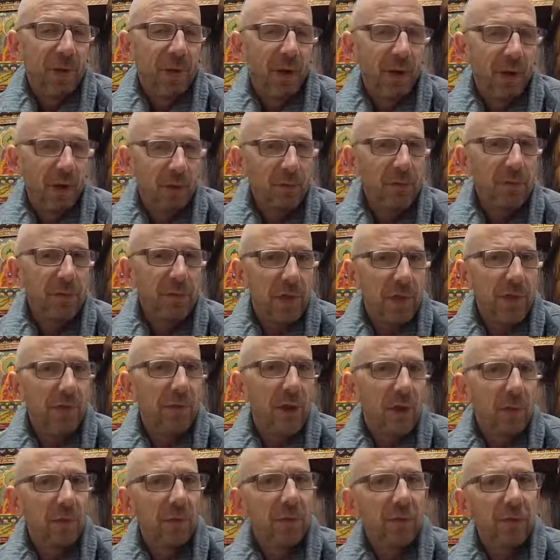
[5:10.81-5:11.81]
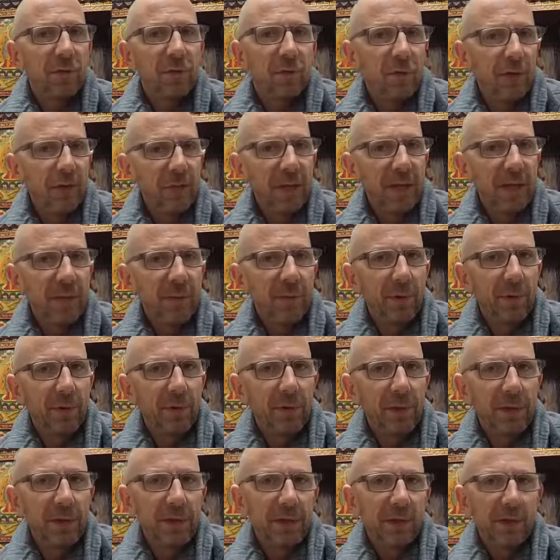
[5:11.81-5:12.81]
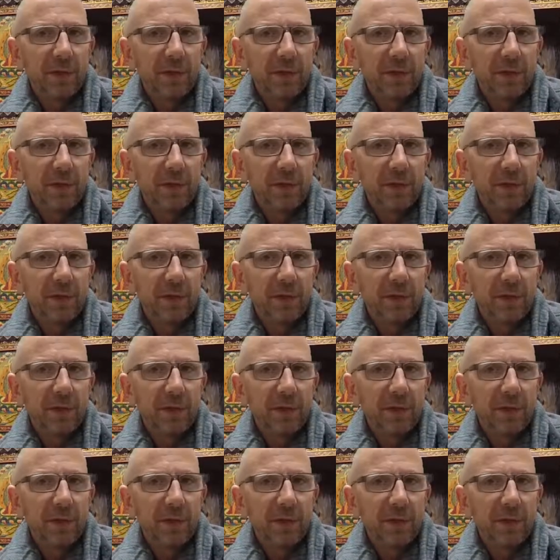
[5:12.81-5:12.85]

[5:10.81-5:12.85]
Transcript: Other than those three people,